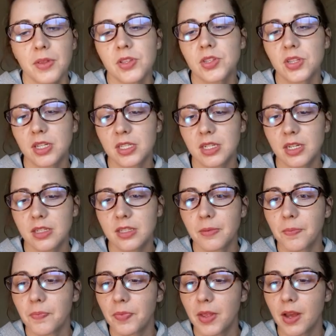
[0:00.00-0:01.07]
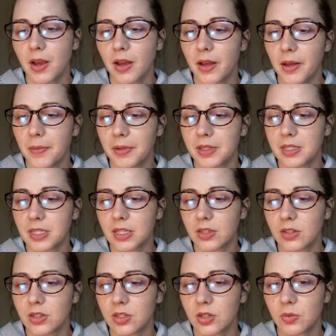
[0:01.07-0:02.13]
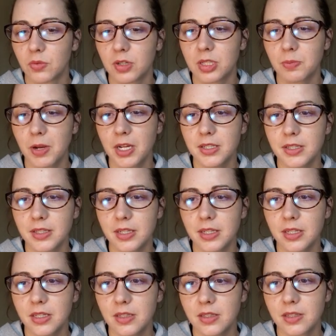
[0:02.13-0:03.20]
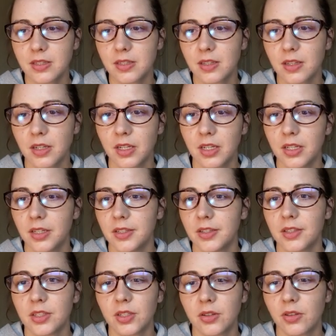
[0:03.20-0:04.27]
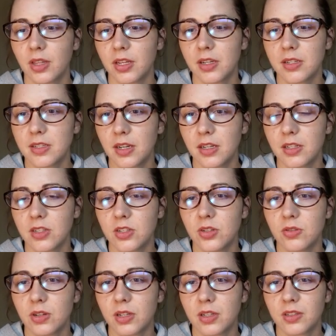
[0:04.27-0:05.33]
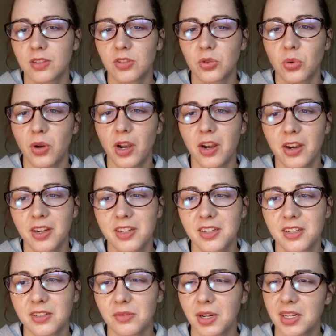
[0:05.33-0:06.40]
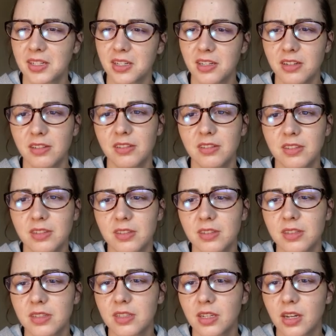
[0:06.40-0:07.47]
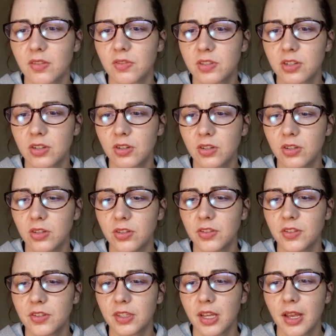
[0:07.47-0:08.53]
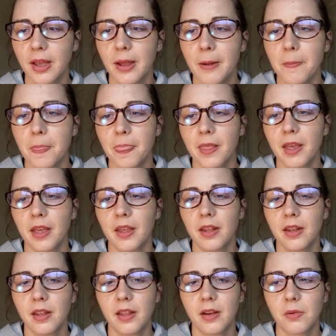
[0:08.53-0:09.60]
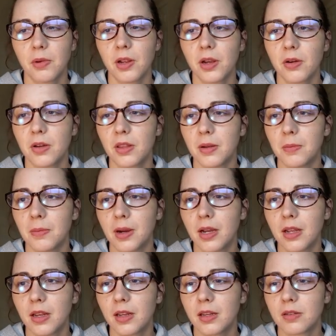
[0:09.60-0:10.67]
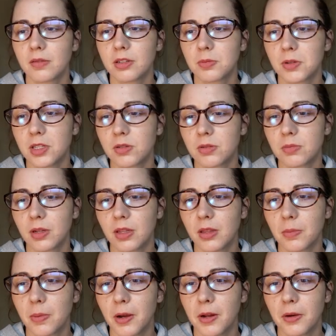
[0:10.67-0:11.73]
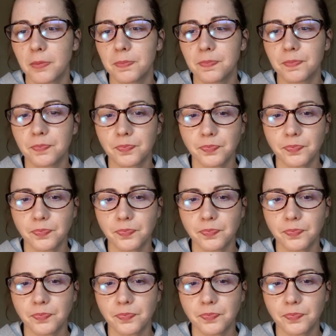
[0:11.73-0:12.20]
So that's nice. Let's see their responses. So they decided to do a square, rectangles instead of circles. And there we go. And then my response will be on the bottom.